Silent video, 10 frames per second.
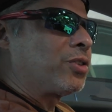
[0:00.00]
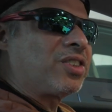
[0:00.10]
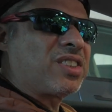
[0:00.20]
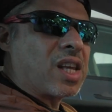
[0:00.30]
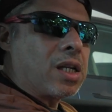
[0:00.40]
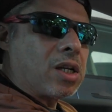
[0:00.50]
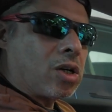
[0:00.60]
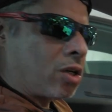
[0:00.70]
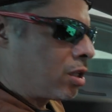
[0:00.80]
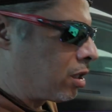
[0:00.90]

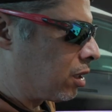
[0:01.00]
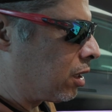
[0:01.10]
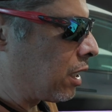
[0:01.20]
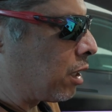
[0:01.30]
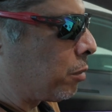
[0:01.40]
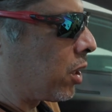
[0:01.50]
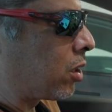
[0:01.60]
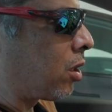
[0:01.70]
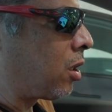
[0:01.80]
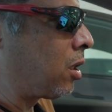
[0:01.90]
skinnier than in my
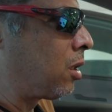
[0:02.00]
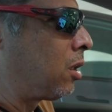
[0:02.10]
car.